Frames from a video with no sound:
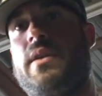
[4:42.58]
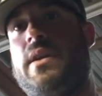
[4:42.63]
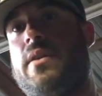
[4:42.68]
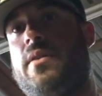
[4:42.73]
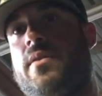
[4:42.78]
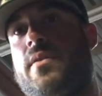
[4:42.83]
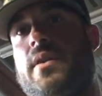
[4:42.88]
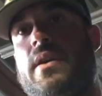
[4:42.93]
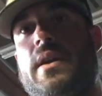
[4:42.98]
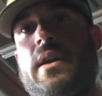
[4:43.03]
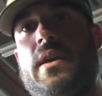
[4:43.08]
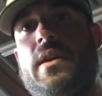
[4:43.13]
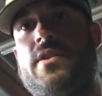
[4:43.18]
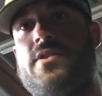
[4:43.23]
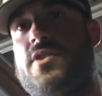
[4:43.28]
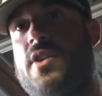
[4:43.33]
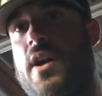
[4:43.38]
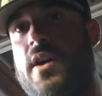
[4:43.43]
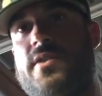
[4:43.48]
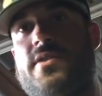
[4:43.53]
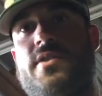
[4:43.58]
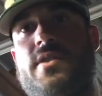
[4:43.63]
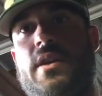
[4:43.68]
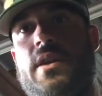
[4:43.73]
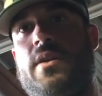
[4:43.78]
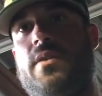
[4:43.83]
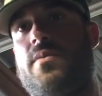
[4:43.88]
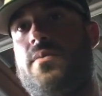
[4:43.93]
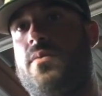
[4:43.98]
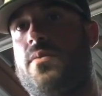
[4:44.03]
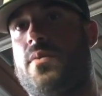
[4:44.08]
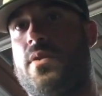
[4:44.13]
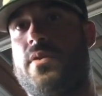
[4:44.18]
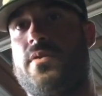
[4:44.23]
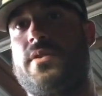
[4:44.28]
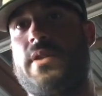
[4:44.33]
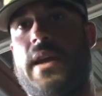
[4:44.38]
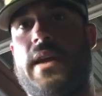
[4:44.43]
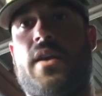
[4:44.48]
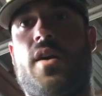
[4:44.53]
near John C. where
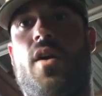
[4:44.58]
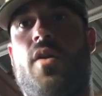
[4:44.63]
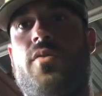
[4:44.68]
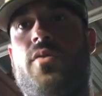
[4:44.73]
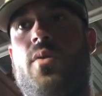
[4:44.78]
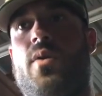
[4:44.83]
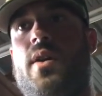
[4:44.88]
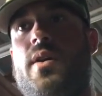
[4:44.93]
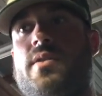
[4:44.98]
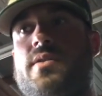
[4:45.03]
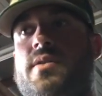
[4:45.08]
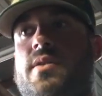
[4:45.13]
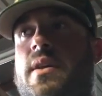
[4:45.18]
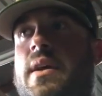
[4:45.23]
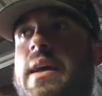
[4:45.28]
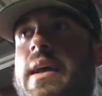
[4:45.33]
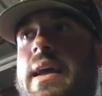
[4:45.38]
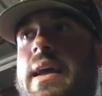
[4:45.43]
the takeoff was.